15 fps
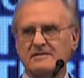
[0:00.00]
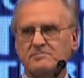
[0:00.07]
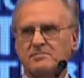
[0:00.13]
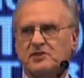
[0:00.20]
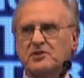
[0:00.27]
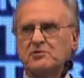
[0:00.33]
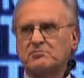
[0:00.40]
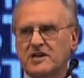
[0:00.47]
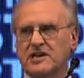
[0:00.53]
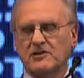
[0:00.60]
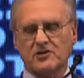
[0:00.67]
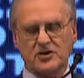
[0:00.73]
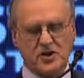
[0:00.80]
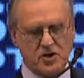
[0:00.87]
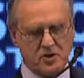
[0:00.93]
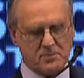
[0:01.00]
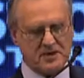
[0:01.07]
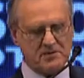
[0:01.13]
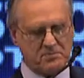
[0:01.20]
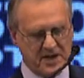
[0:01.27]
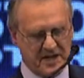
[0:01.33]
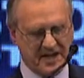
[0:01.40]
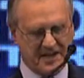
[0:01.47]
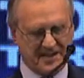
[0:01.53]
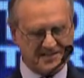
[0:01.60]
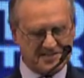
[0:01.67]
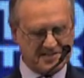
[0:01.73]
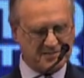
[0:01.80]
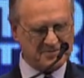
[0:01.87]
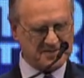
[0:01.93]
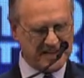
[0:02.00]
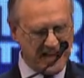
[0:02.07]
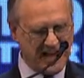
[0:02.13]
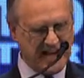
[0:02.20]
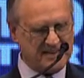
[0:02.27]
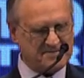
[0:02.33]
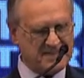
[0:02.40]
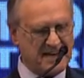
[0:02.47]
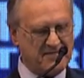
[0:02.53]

but the real human beings whose lives